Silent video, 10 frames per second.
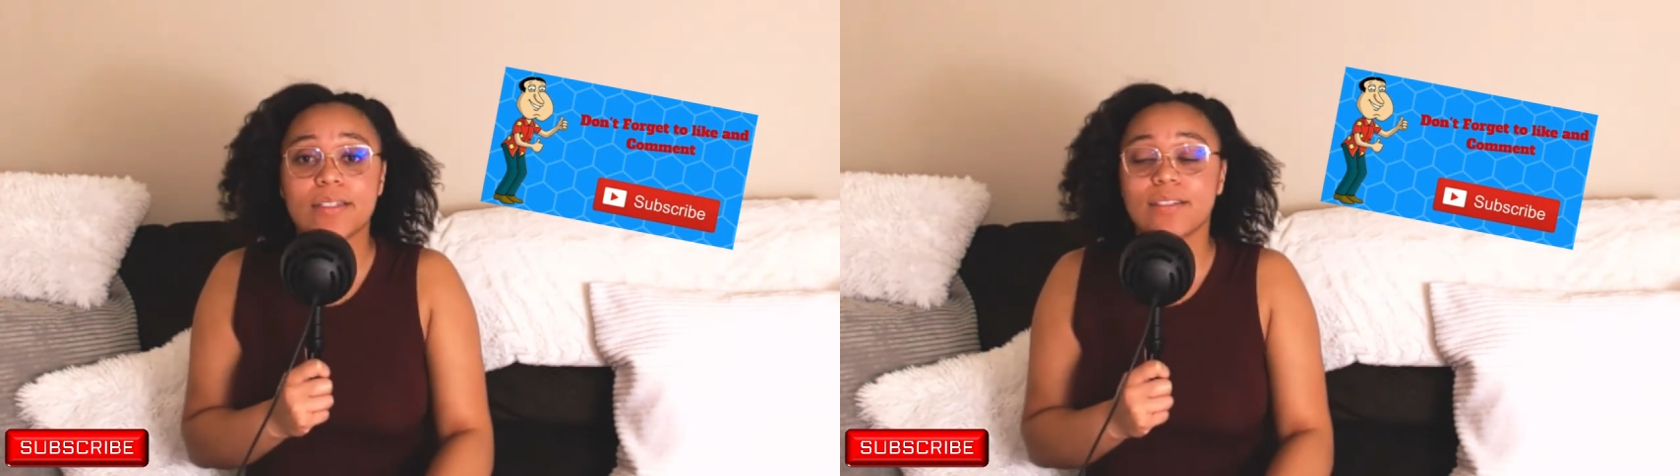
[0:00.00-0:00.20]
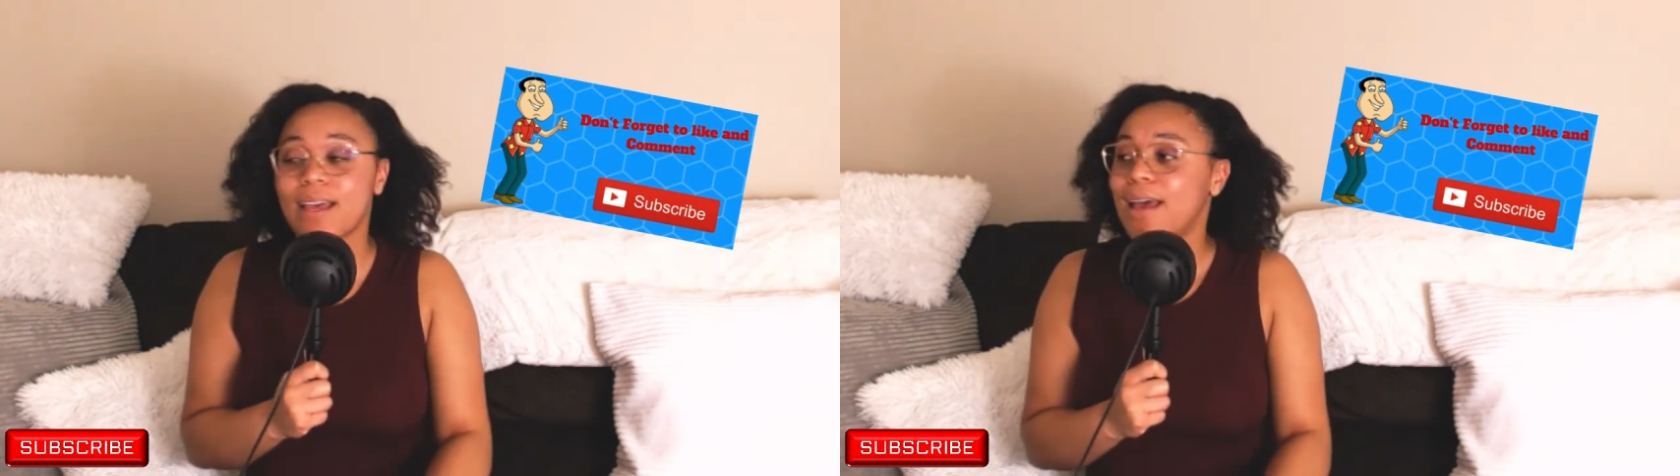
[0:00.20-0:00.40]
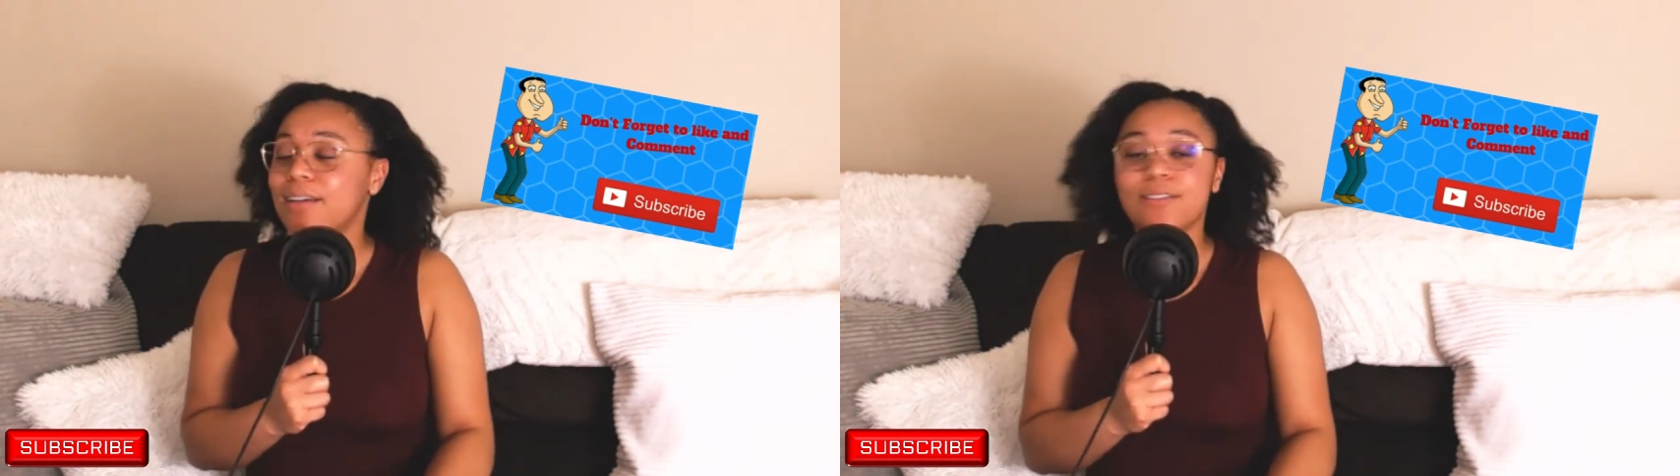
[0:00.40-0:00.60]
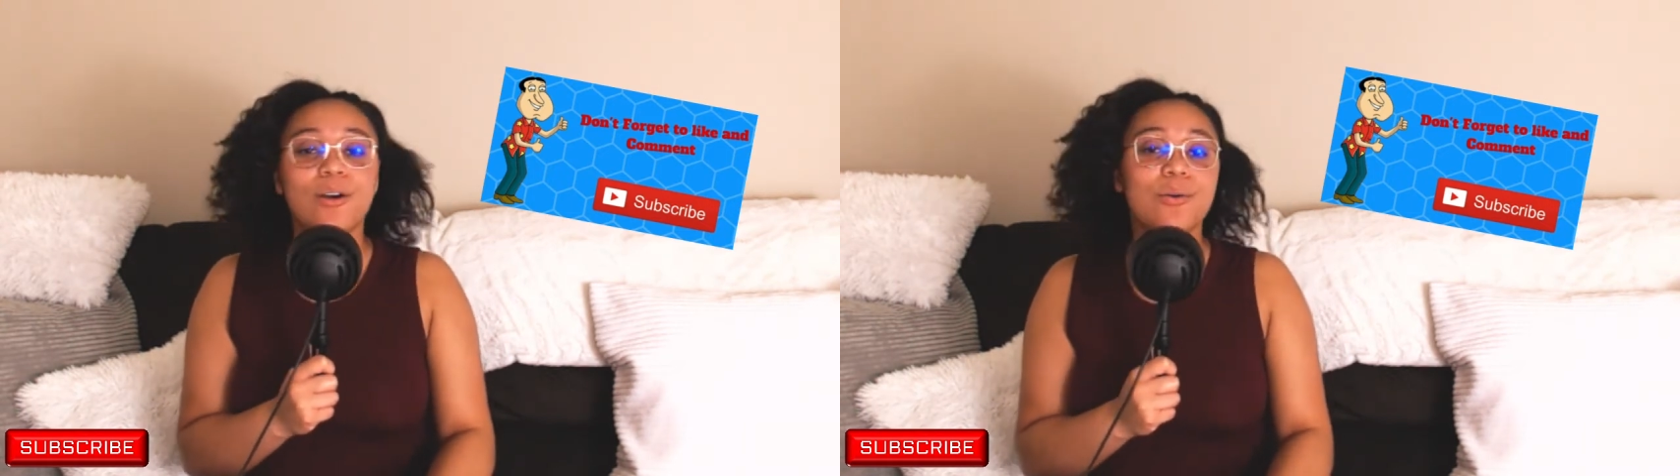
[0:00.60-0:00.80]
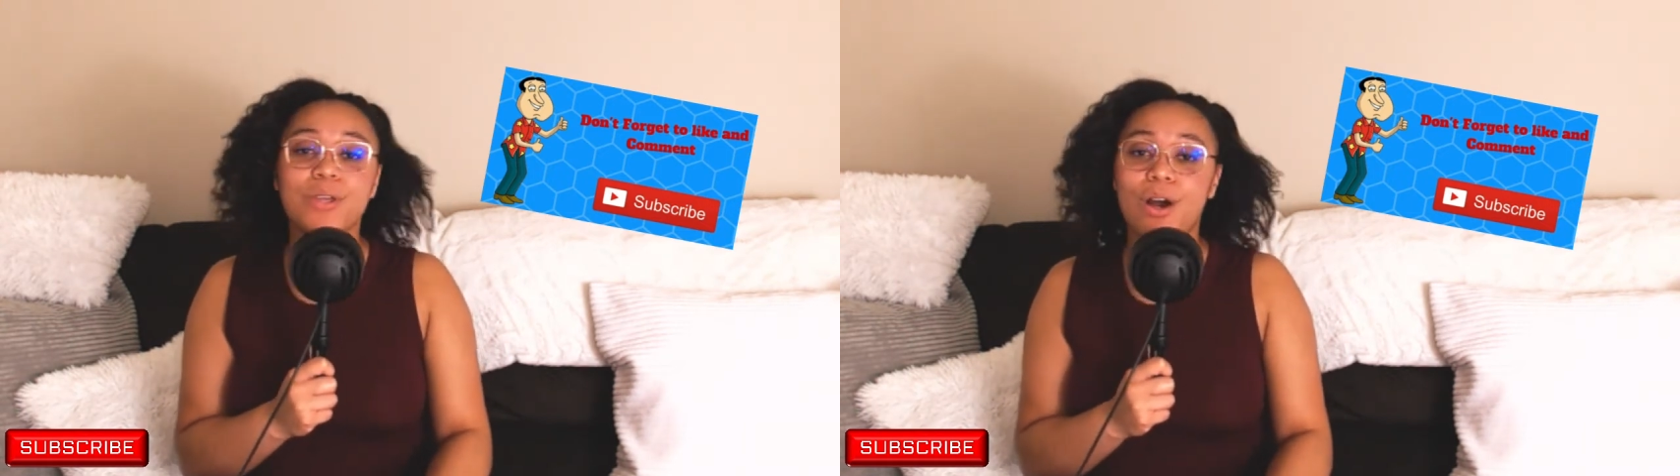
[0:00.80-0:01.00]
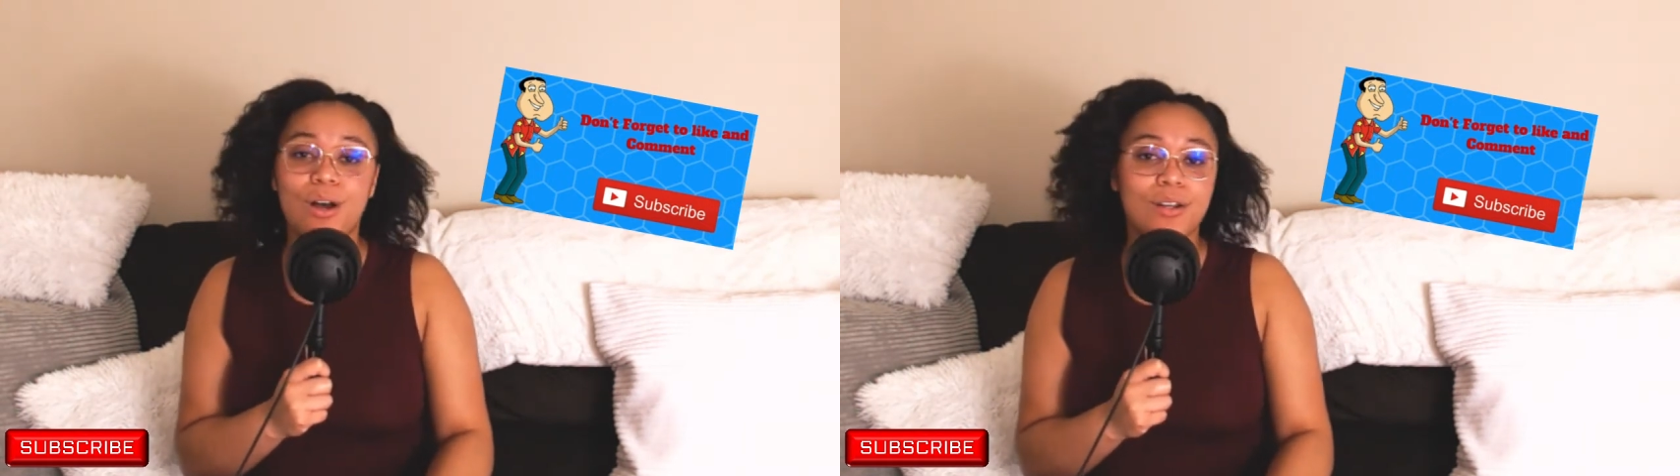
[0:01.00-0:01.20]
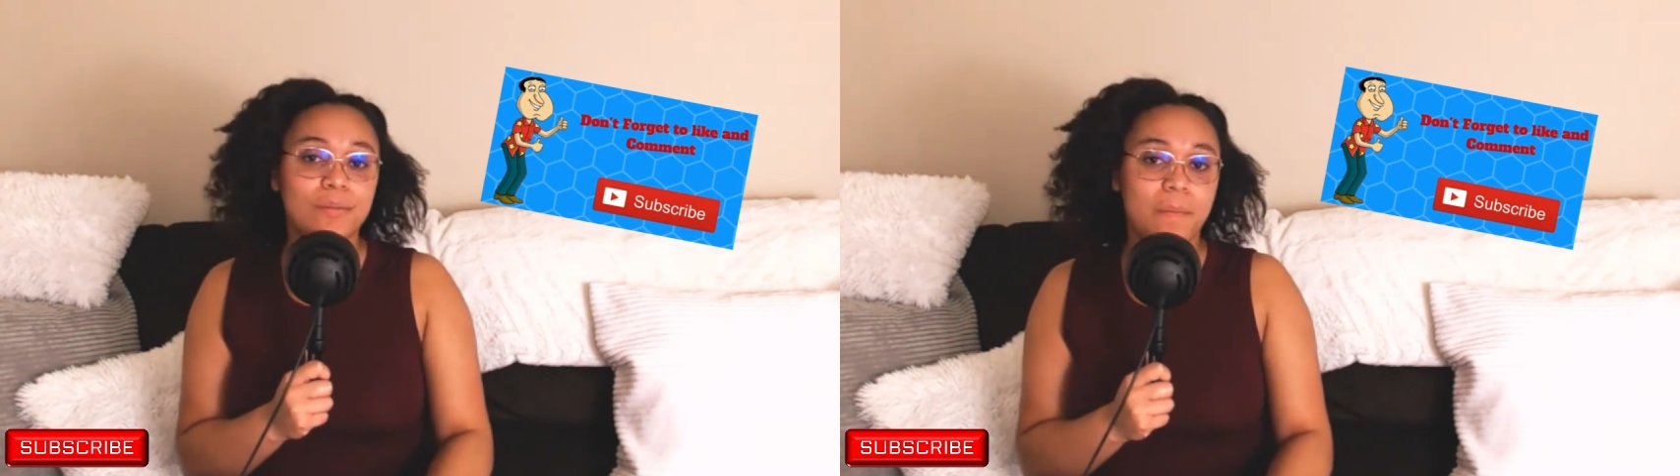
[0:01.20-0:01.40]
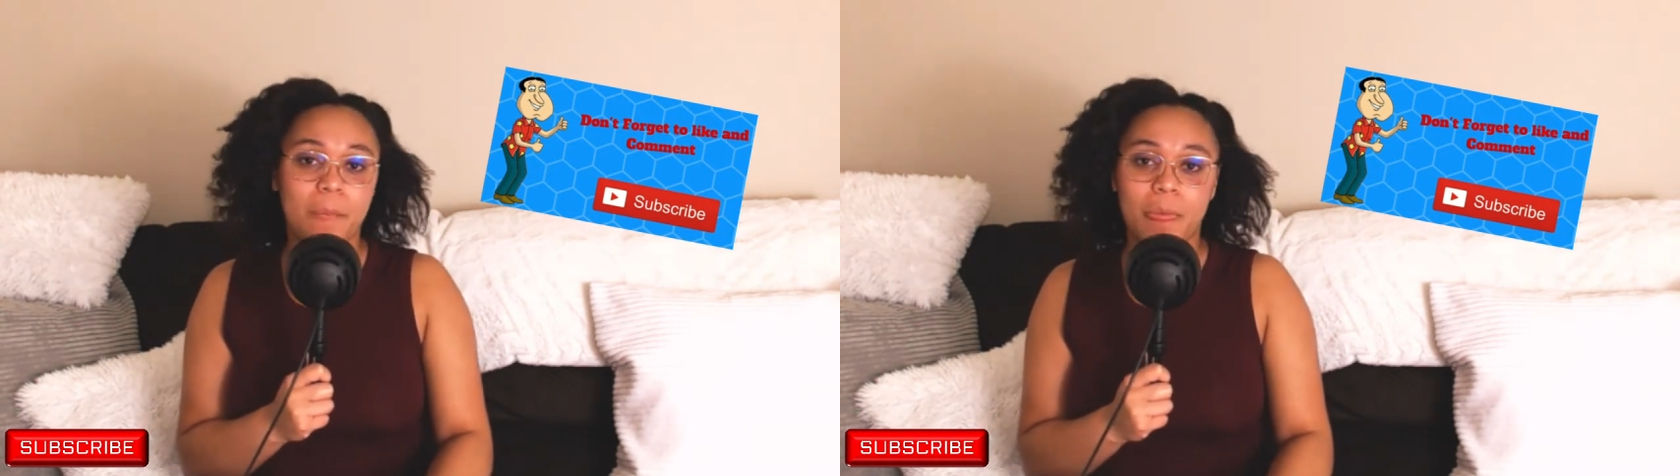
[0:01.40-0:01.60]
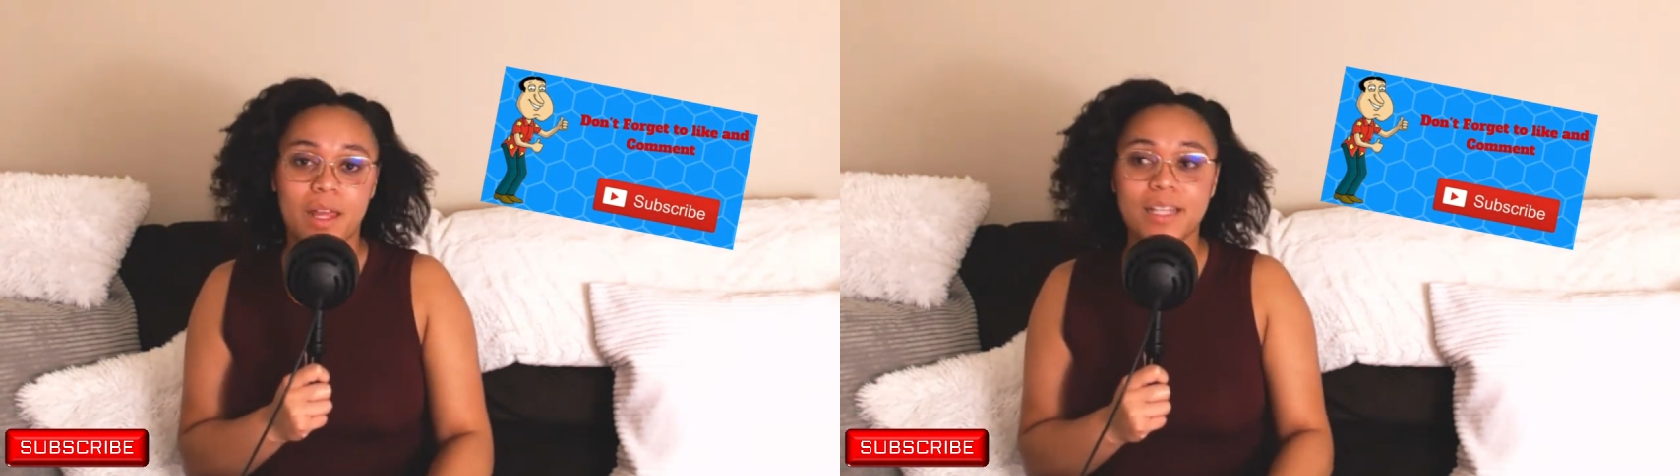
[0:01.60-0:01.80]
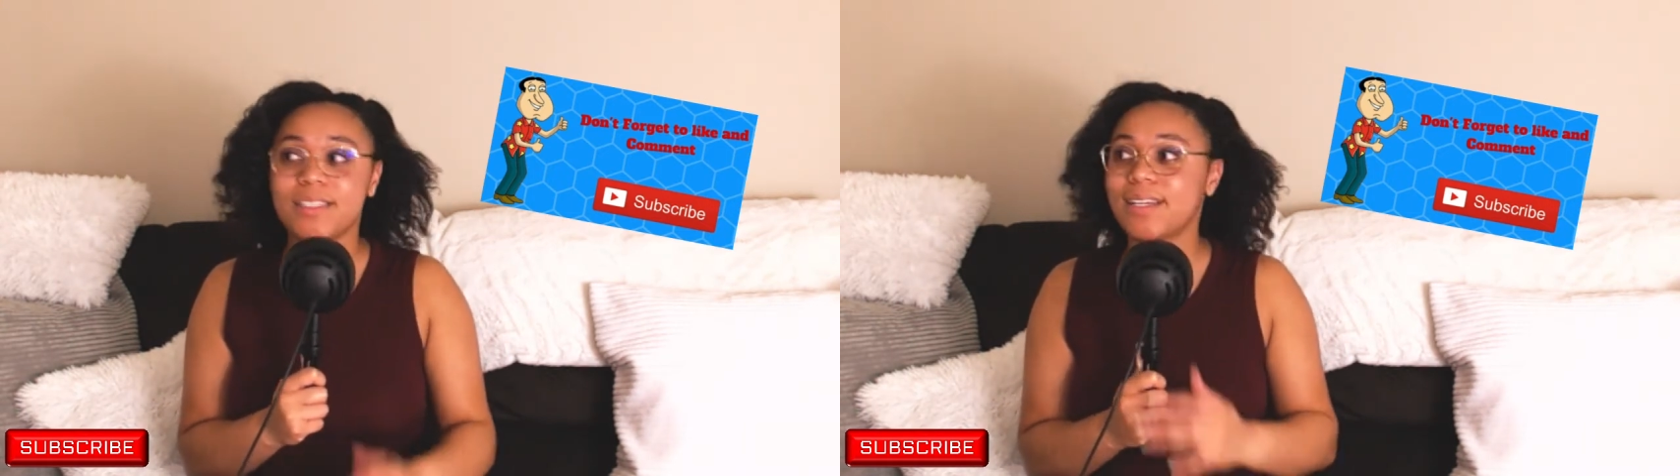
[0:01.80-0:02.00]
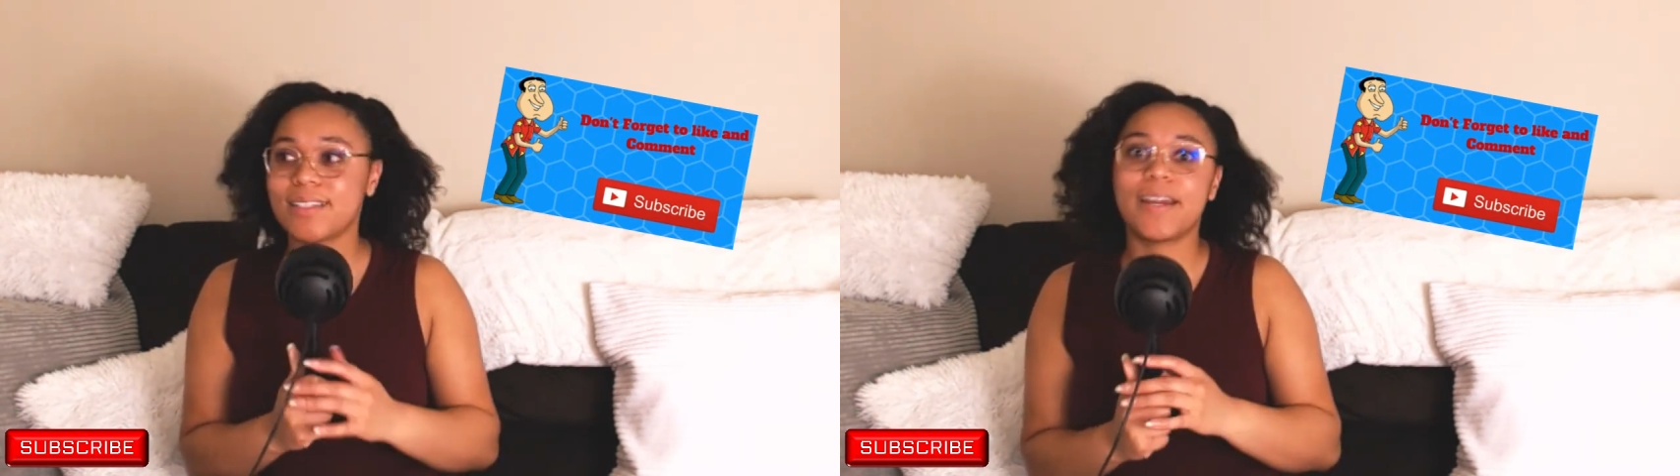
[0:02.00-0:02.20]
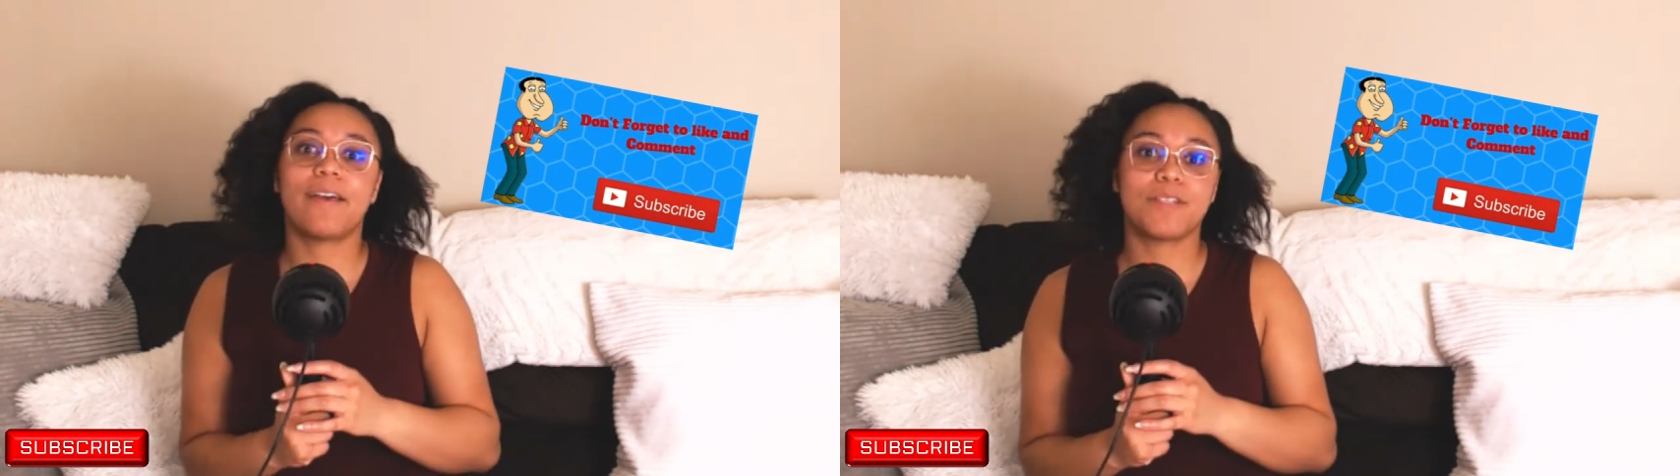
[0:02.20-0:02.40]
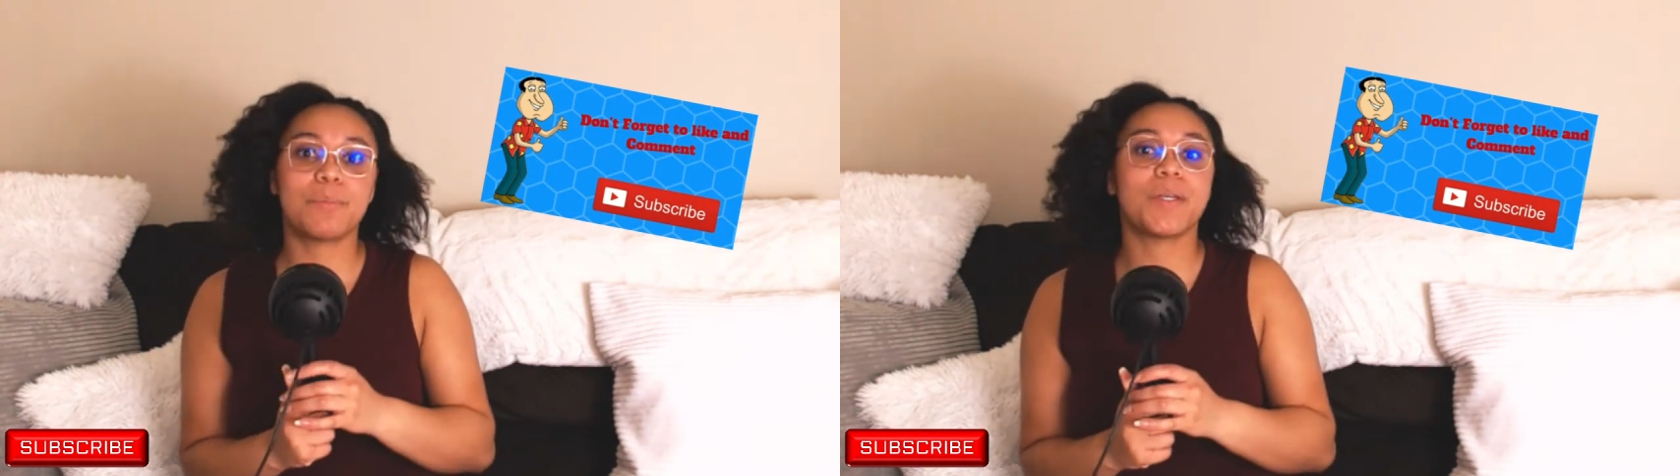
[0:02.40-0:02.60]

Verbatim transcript: It's, no, y'all, it doesn't have to be